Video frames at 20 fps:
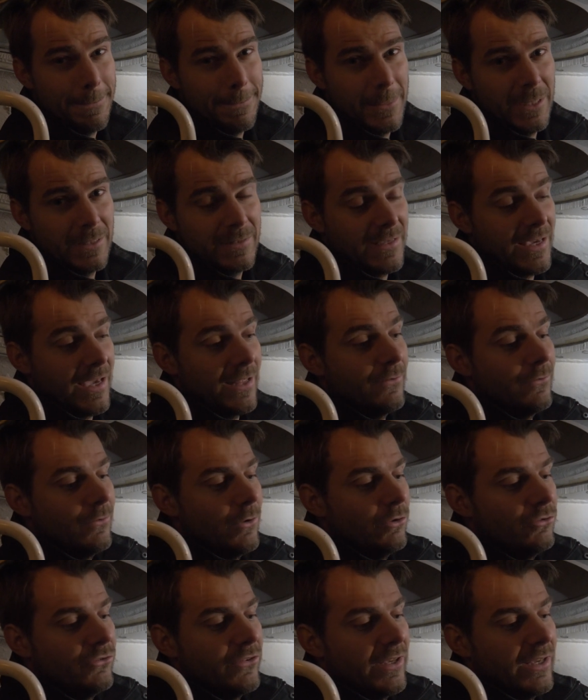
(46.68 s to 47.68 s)
it can
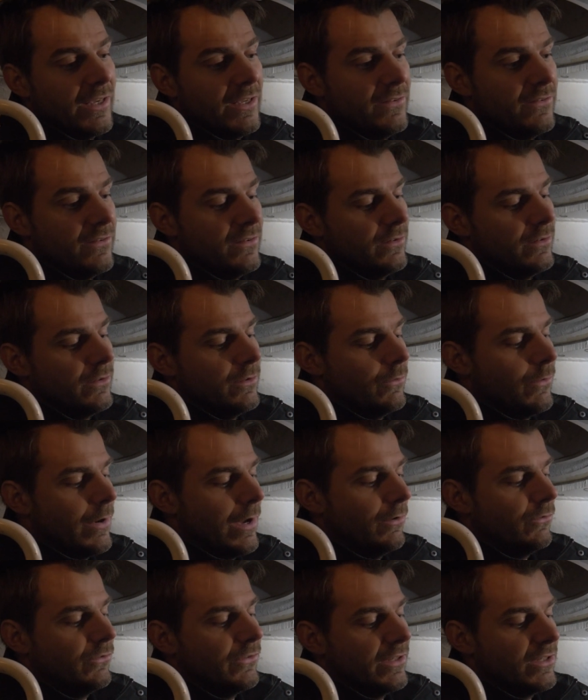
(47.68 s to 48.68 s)
rotate
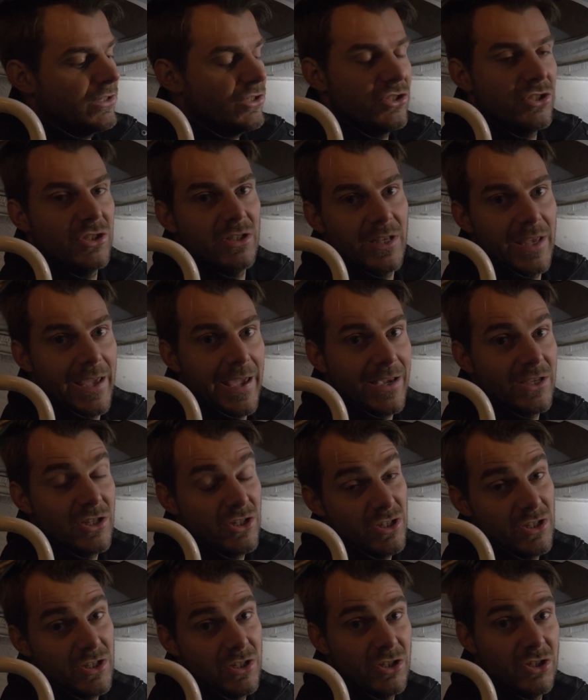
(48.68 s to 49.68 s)
around this
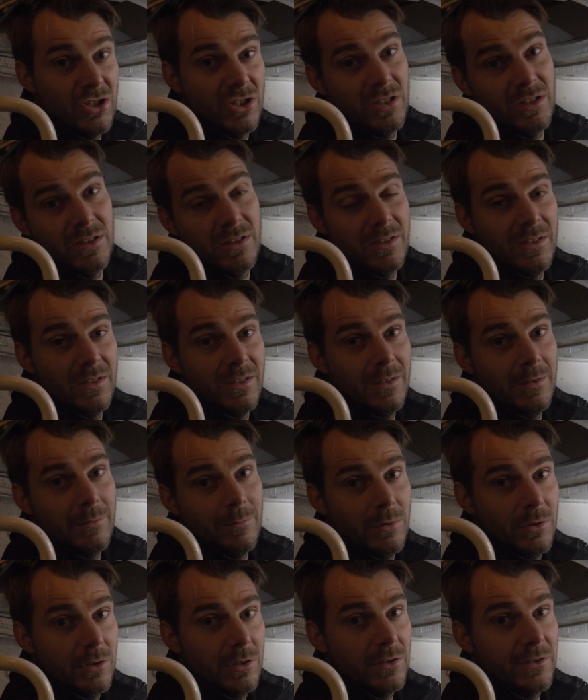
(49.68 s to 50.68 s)
axis,
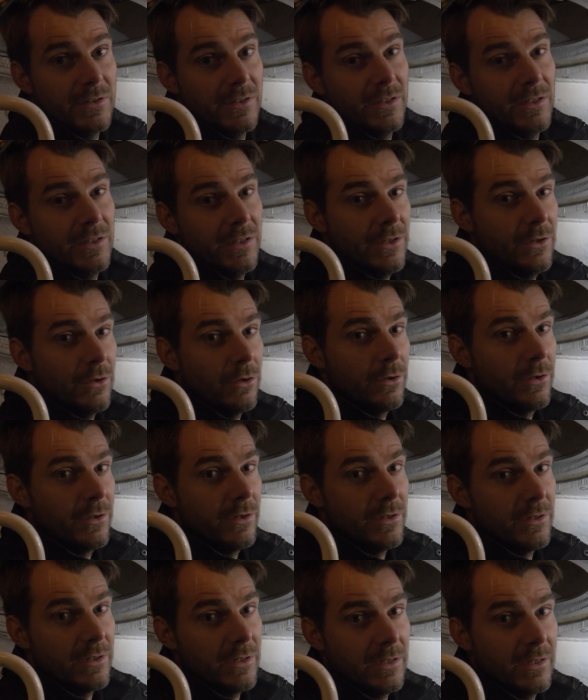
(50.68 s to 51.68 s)
but in the
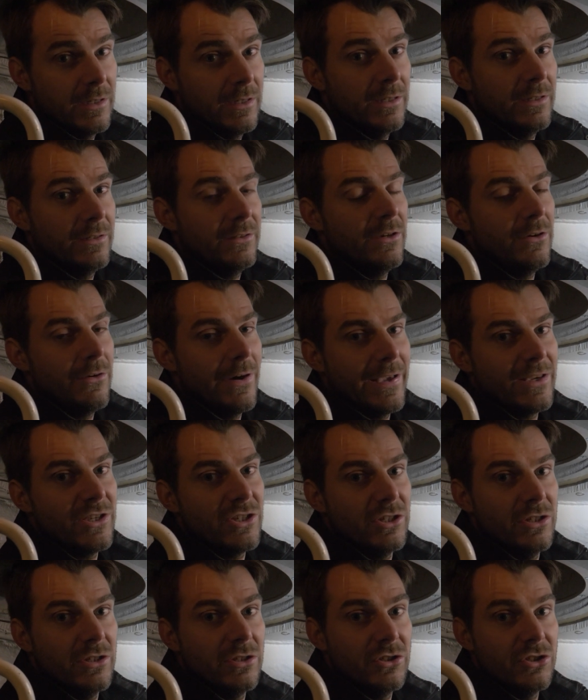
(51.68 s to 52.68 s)
other
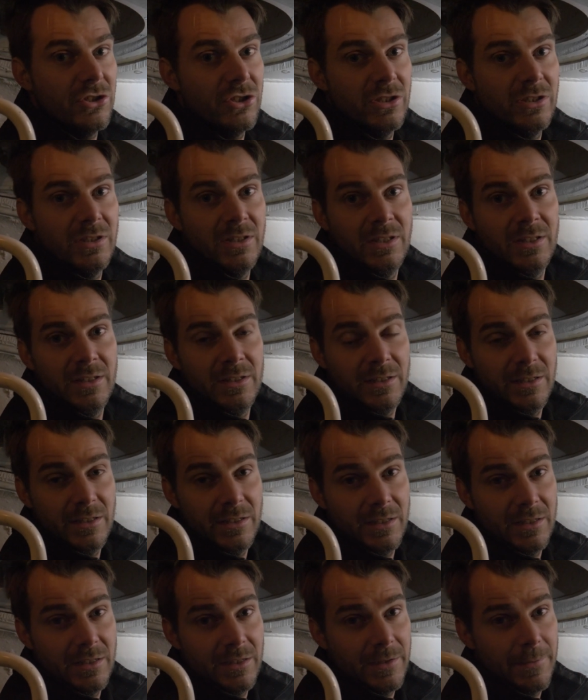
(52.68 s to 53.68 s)
directions,
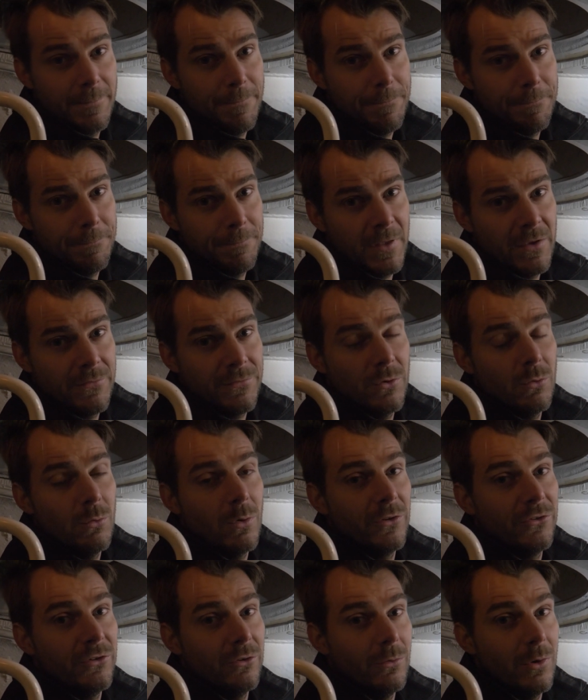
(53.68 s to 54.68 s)
if you
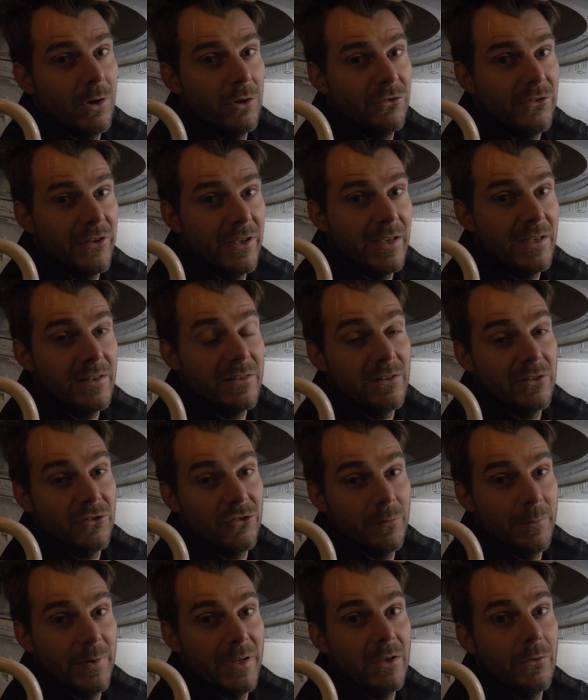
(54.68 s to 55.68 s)
want to rotate a
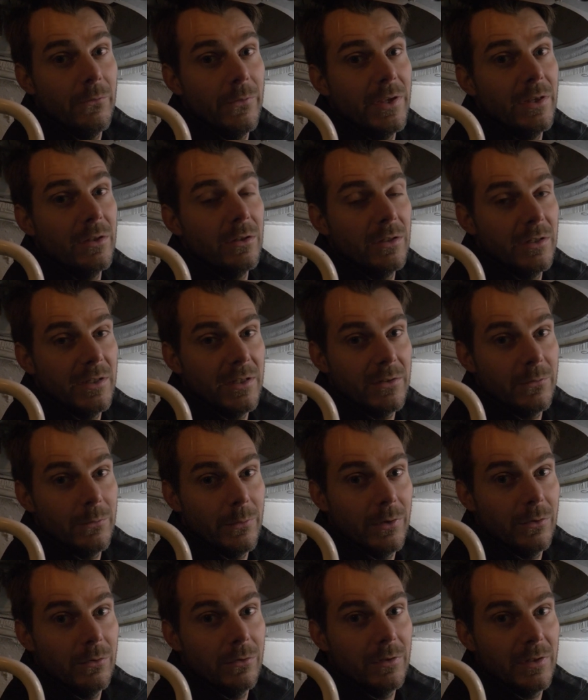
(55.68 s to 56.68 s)
spinning wheel, it
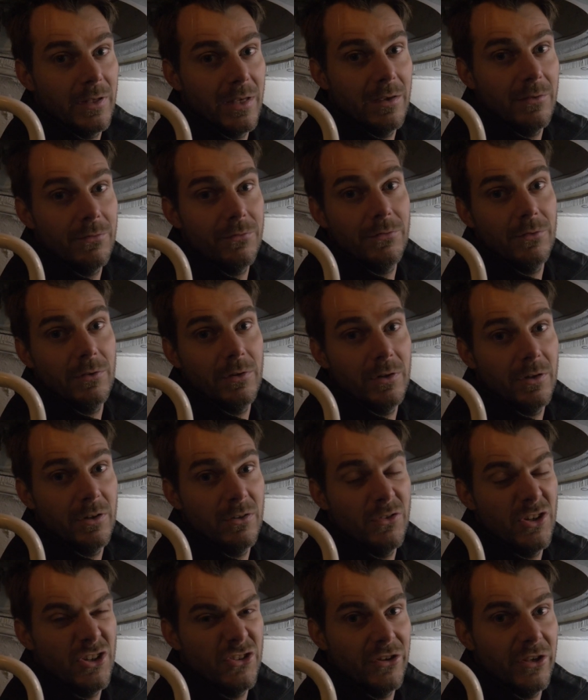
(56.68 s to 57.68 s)
will give
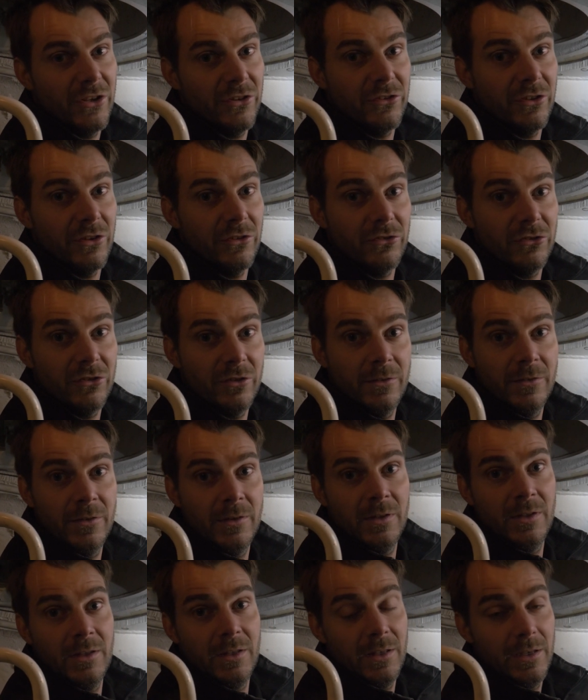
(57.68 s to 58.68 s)
resistance.
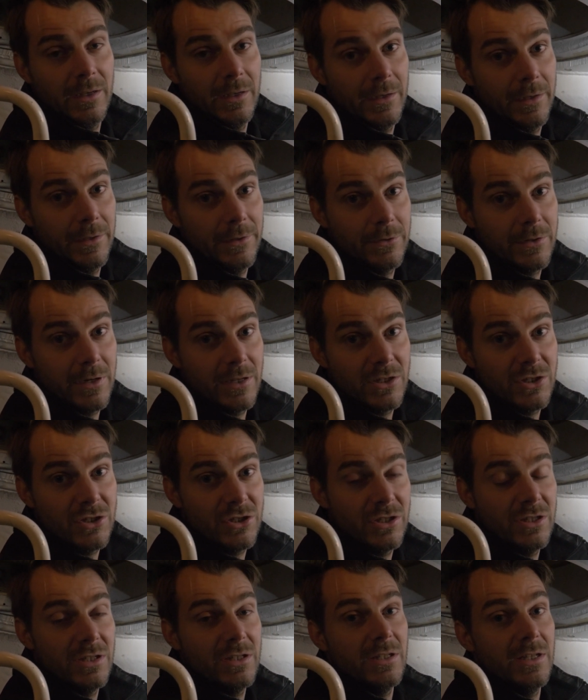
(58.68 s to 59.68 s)
You can
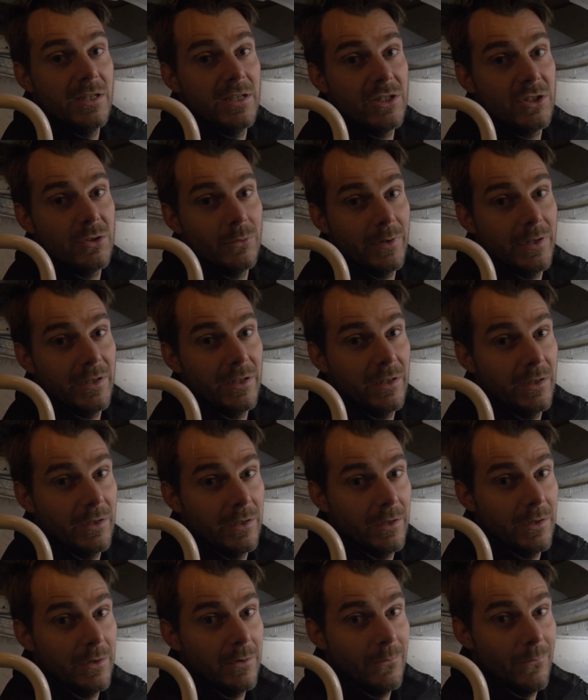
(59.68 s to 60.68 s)
see this with
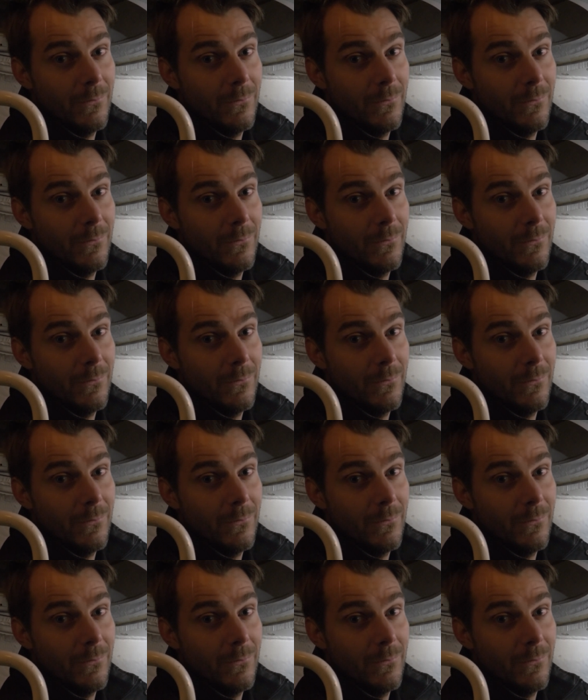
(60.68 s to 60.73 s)
a